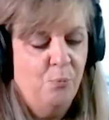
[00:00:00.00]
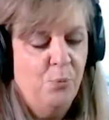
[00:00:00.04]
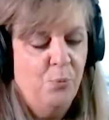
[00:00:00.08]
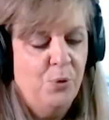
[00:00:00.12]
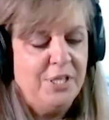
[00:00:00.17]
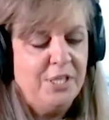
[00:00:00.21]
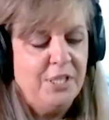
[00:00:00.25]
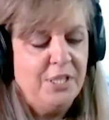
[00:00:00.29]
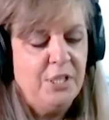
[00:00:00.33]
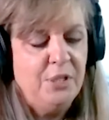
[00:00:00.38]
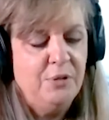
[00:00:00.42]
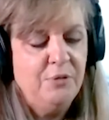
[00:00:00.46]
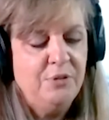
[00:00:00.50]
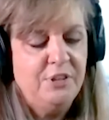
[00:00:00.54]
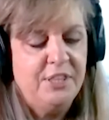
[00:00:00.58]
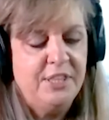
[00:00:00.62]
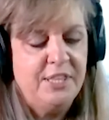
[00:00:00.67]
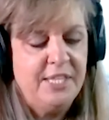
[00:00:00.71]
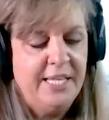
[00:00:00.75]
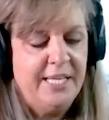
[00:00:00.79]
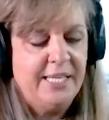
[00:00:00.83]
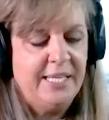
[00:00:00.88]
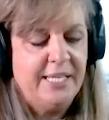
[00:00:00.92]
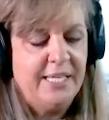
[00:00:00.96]
what do you
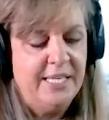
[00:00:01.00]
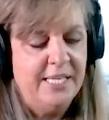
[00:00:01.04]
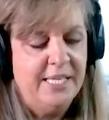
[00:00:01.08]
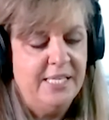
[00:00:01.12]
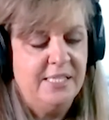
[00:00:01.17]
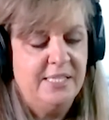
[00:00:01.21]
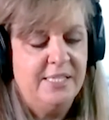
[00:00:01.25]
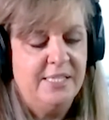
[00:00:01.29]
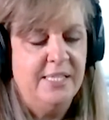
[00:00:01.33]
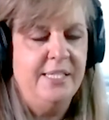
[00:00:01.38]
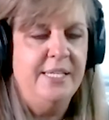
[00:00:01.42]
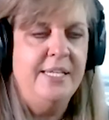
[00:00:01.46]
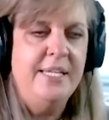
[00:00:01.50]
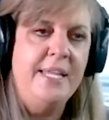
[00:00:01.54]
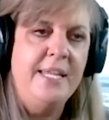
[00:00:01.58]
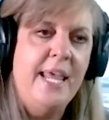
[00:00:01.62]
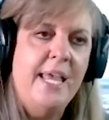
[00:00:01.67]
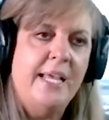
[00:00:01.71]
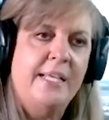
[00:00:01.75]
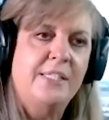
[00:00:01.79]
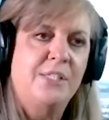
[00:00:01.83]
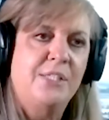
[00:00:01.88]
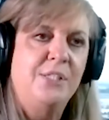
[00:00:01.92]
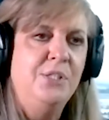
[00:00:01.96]
think is the
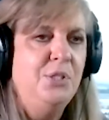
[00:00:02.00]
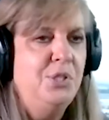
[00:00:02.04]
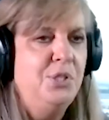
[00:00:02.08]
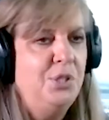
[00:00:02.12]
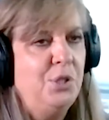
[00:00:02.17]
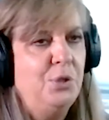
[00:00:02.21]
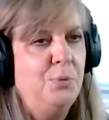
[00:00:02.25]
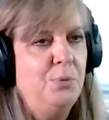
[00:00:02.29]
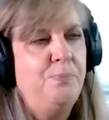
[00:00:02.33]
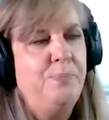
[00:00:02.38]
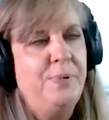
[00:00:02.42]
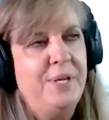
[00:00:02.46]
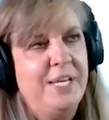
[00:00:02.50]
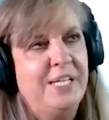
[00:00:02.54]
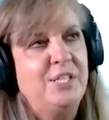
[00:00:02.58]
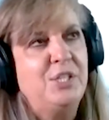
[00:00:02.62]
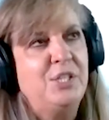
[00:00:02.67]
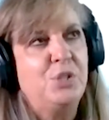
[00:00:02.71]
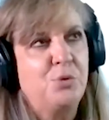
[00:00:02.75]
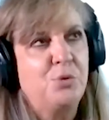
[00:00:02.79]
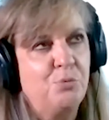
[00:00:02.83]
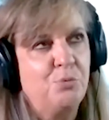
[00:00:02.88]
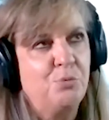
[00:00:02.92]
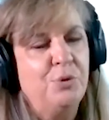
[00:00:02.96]
next new
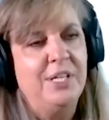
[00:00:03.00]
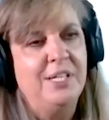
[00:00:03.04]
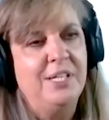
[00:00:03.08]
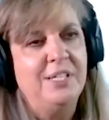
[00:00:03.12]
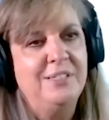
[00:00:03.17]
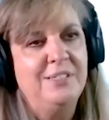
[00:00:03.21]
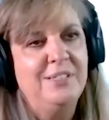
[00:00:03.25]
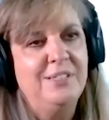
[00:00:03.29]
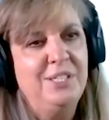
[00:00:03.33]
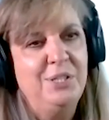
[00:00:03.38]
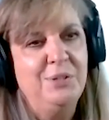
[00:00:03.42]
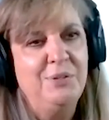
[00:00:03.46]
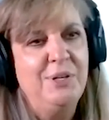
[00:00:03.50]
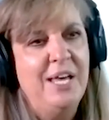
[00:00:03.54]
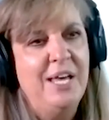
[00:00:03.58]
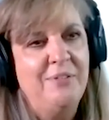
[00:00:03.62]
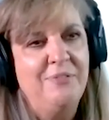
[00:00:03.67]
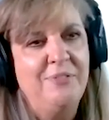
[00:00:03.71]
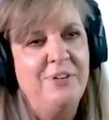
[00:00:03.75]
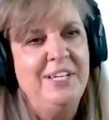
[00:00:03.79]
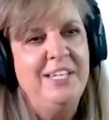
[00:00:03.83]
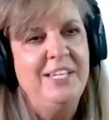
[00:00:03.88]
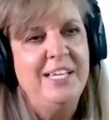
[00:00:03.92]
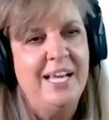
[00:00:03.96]
big trend? Do you
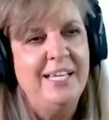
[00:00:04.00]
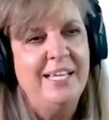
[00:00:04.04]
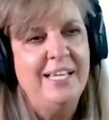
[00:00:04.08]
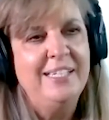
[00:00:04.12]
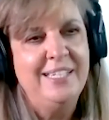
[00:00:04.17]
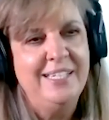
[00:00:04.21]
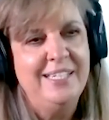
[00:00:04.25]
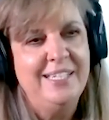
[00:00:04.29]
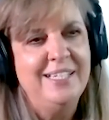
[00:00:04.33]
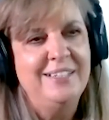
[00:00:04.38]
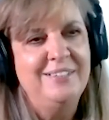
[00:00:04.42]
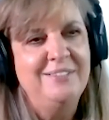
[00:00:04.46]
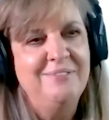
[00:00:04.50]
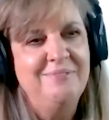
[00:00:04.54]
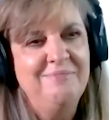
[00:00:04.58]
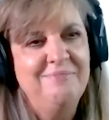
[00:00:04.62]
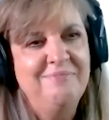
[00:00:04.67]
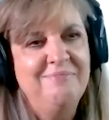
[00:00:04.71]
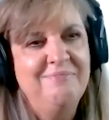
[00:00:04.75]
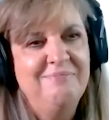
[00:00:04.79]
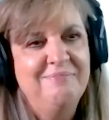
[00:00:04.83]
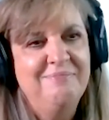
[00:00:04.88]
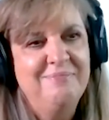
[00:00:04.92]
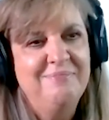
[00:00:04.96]
have any idea?